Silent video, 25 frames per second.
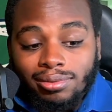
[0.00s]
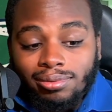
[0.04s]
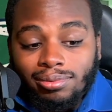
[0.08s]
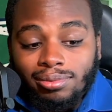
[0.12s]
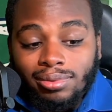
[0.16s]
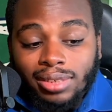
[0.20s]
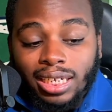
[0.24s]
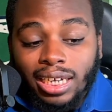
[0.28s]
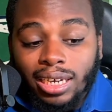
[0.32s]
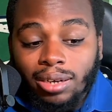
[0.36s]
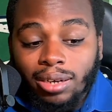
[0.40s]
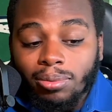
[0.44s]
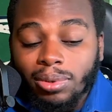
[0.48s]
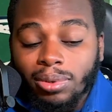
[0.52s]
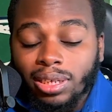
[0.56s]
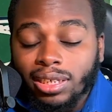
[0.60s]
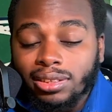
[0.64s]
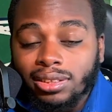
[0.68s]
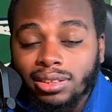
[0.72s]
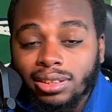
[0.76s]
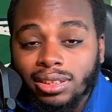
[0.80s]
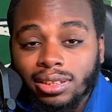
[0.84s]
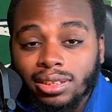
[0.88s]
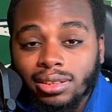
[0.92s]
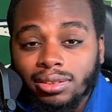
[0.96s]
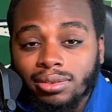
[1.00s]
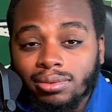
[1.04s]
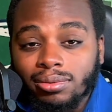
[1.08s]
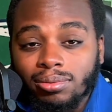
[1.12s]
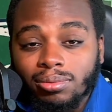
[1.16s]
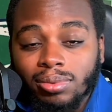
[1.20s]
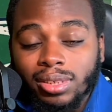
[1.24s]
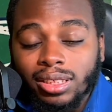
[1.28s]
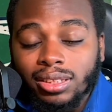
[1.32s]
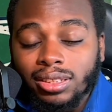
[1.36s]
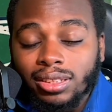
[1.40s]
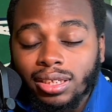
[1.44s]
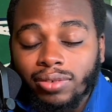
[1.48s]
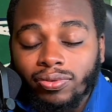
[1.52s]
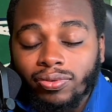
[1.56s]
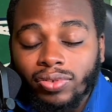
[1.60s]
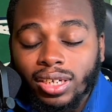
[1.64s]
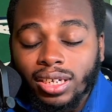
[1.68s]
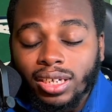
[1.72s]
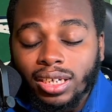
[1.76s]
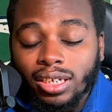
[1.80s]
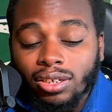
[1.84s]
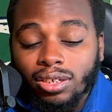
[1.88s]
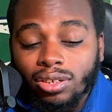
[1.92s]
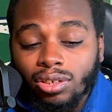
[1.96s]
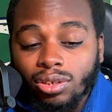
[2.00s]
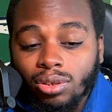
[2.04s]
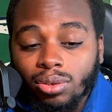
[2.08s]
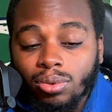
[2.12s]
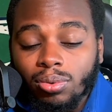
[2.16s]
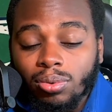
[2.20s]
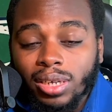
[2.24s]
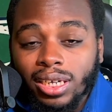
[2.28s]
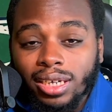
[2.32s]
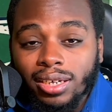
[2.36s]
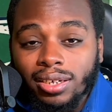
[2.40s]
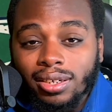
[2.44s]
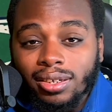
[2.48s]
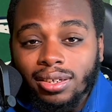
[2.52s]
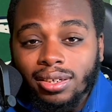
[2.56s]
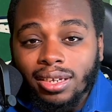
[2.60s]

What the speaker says: Yeah, we'll see. We'll see if he can do it.